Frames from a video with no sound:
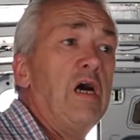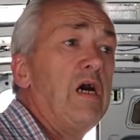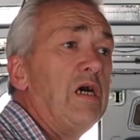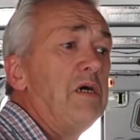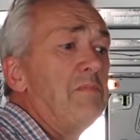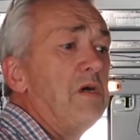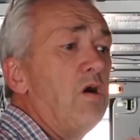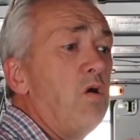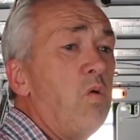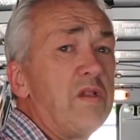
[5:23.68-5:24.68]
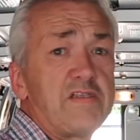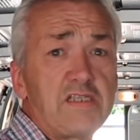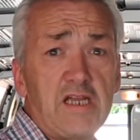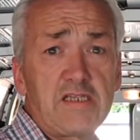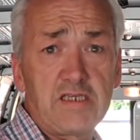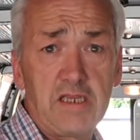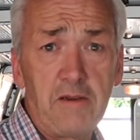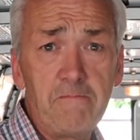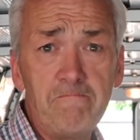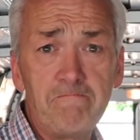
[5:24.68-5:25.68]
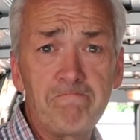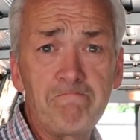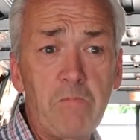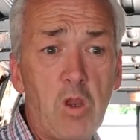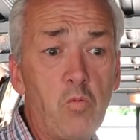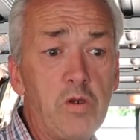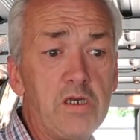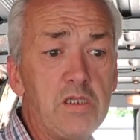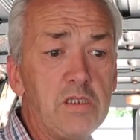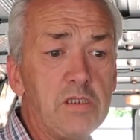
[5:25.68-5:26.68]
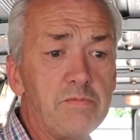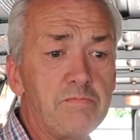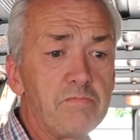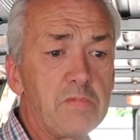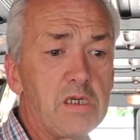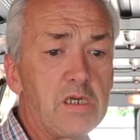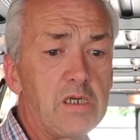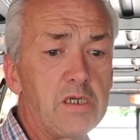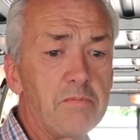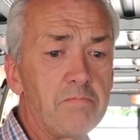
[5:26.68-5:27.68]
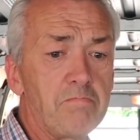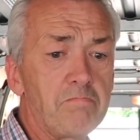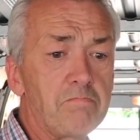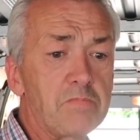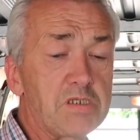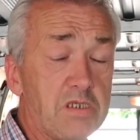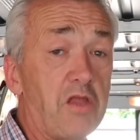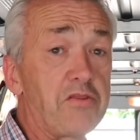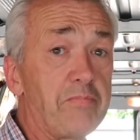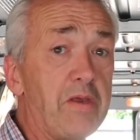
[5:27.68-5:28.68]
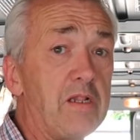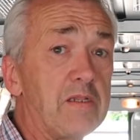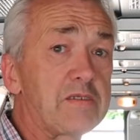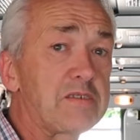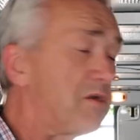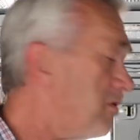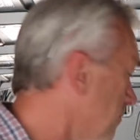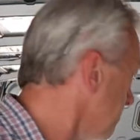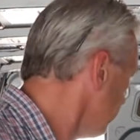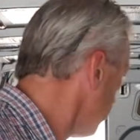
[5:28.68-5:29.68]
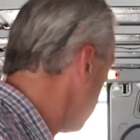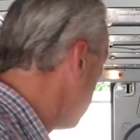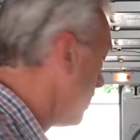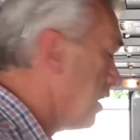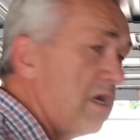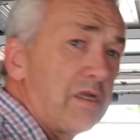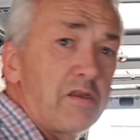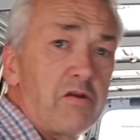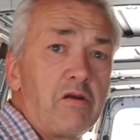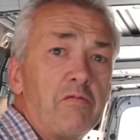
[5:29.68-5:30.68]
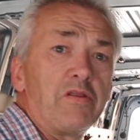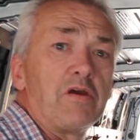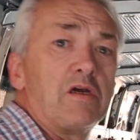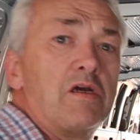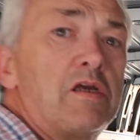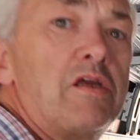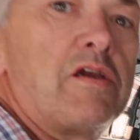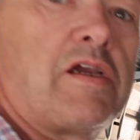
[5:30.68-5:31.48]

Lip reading: Once that's done, we'll start the build. So I don't know whether you